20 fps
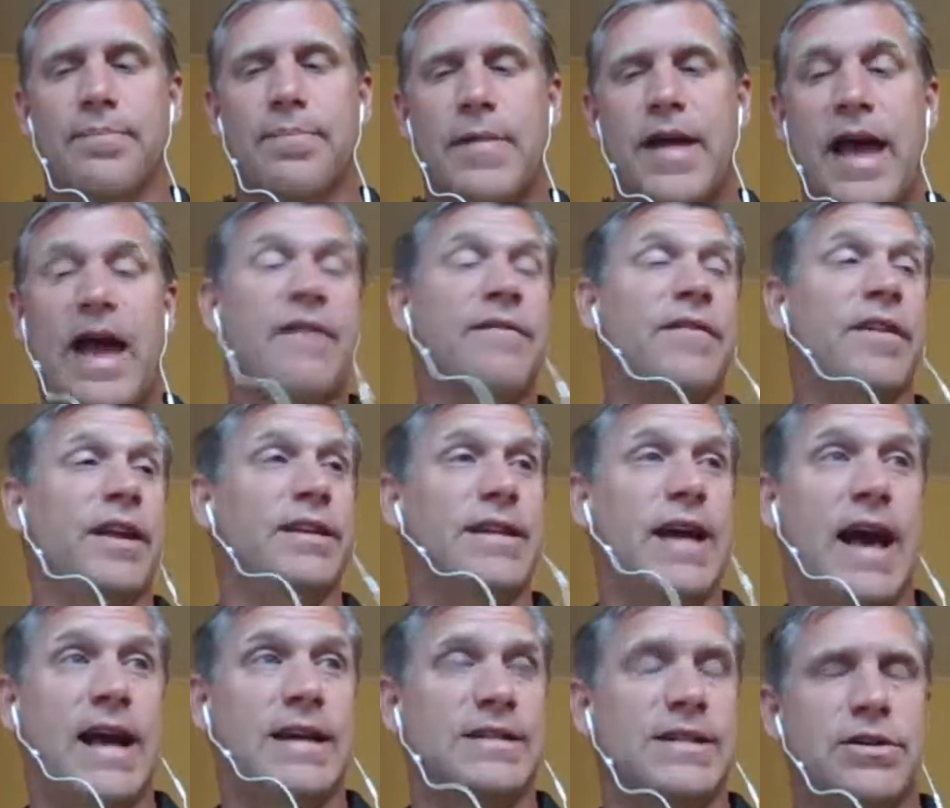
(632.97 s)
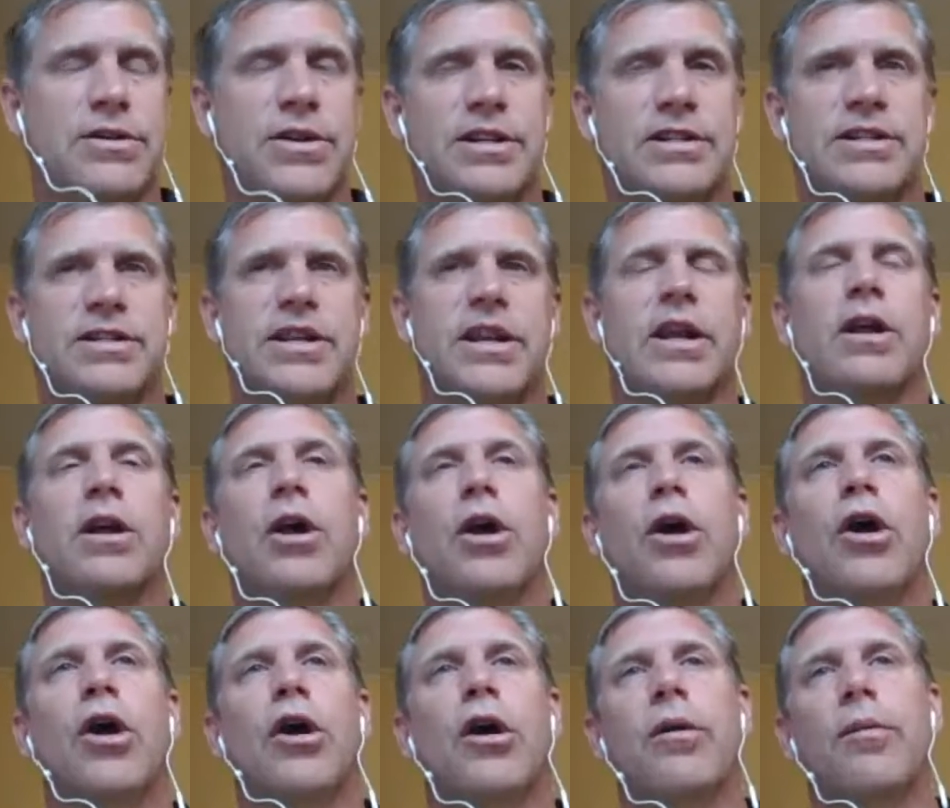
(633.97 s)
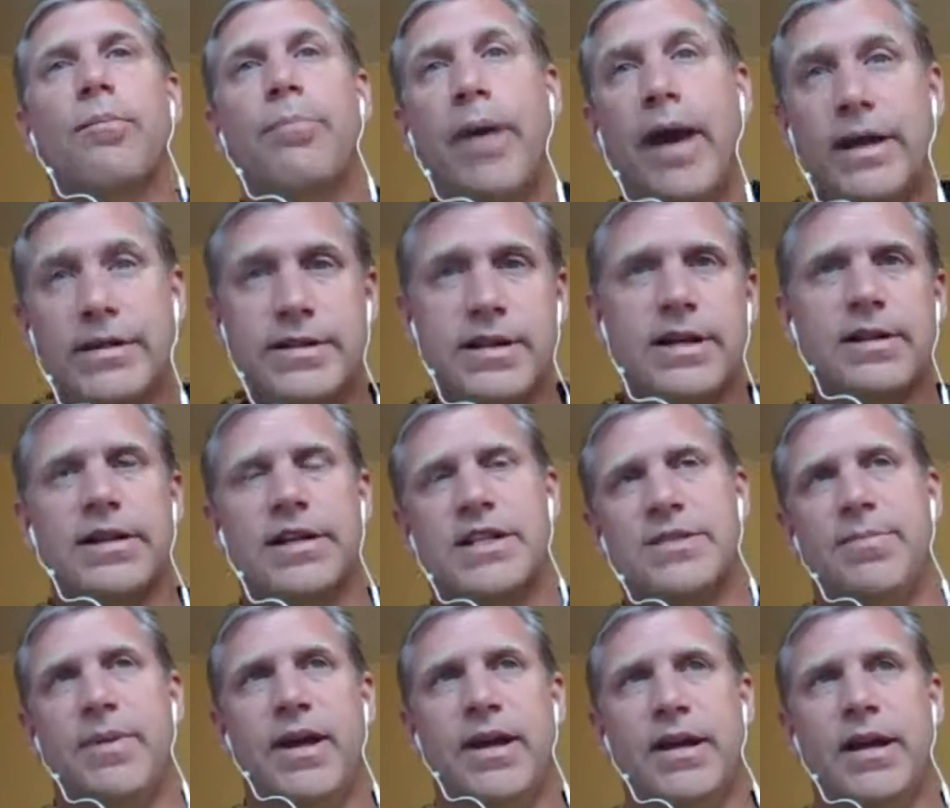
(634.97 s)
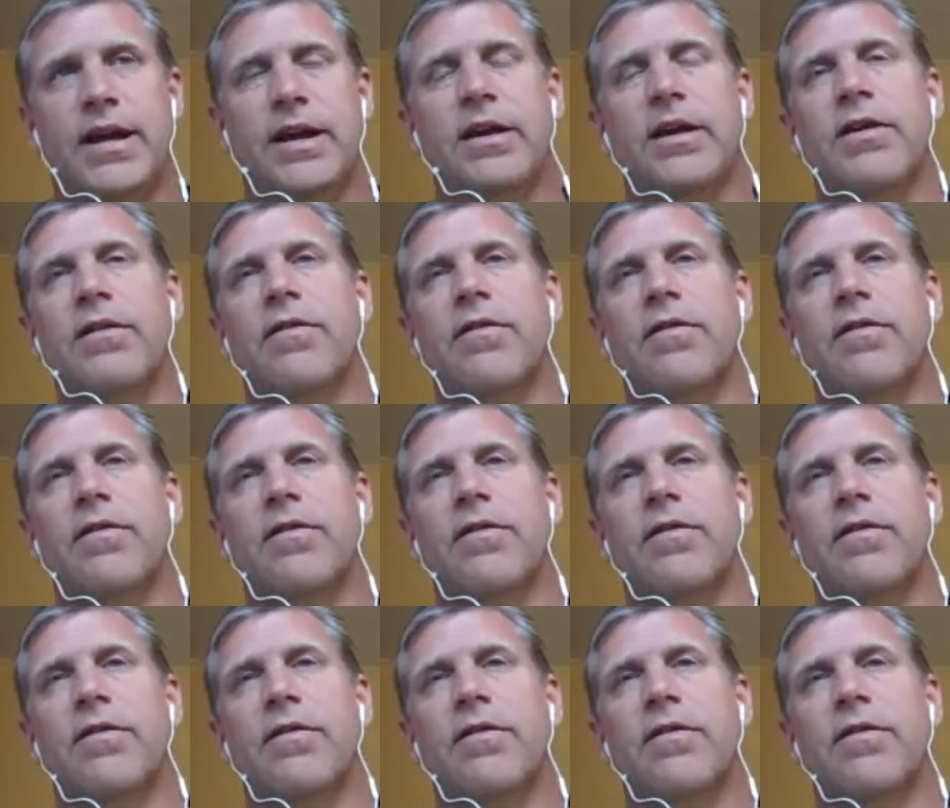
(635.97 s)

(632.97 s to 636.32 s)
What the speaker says: have any tax increases in it. Basically speaking,